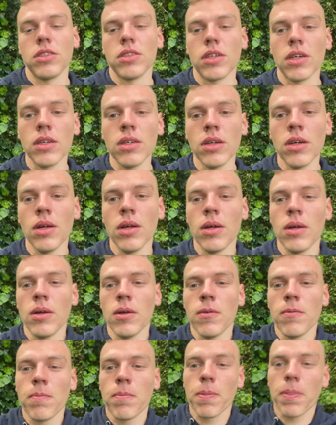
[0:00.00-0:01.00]
you know
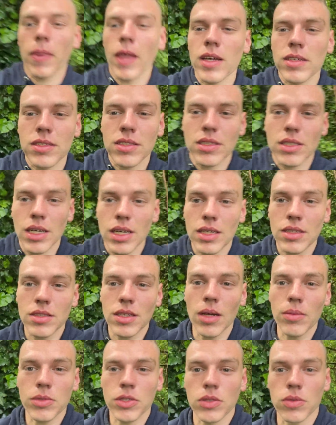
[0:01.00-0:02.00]
that's
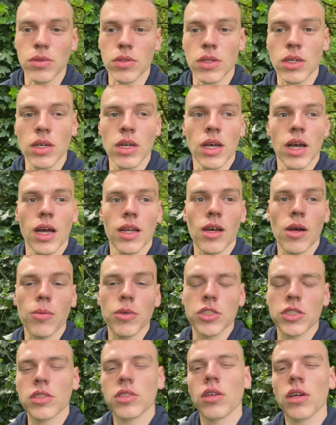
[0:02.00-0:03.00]
exceptional and how
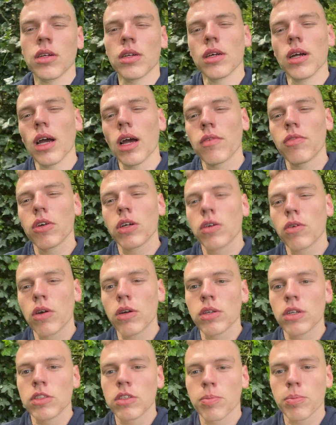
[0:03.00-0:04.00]
much has I have I
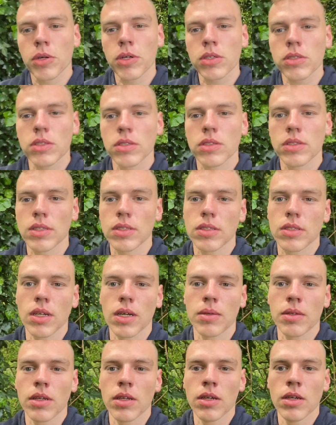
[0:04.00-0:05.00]
grown as a person since
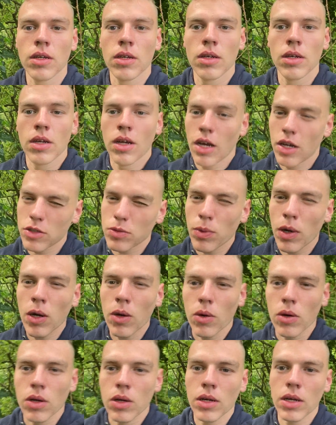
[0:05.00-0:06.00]
then as
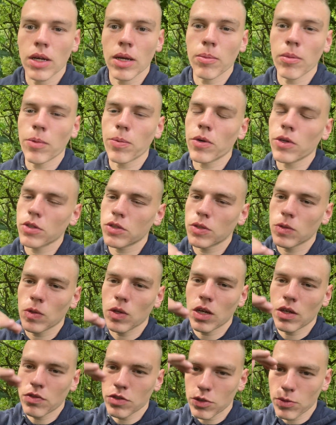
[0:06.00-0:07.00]
well in my personal
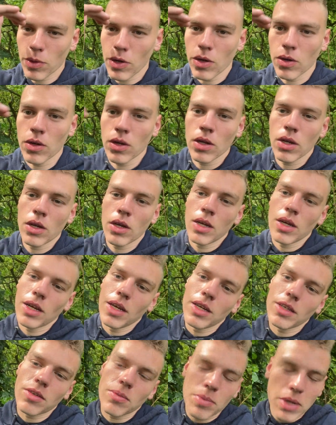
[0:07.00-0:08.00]
life as well
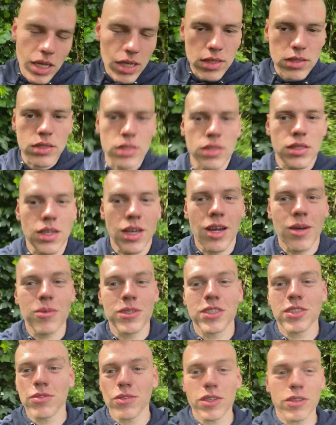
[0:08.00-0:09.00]
it's amazing how
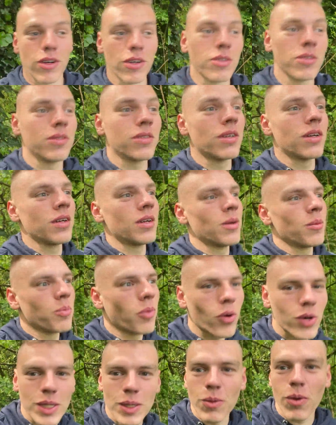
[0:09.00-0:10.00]
much have I grown
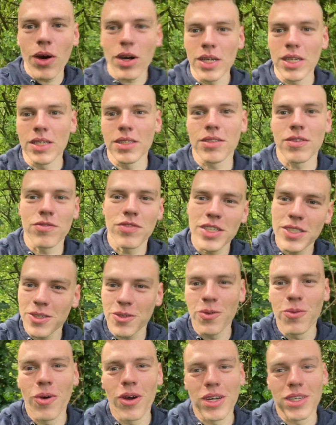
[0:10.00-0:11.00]
body wise and
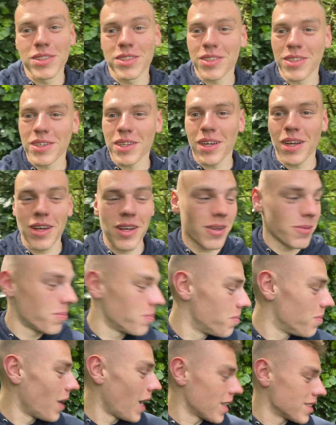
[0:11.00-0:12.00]
physical wise a
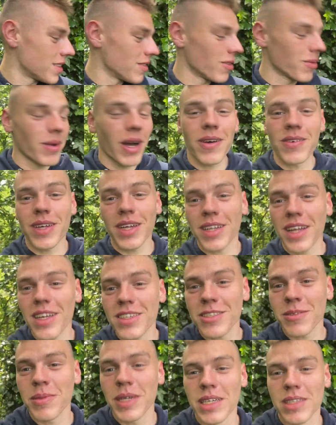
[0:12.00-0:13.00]
massive amount and
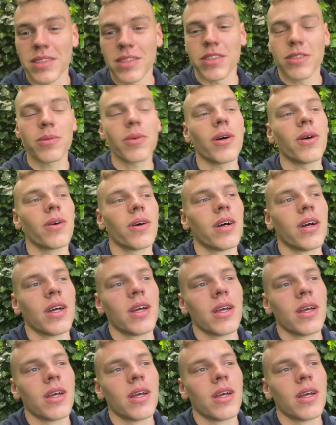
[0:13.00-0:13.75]
that's amazing as well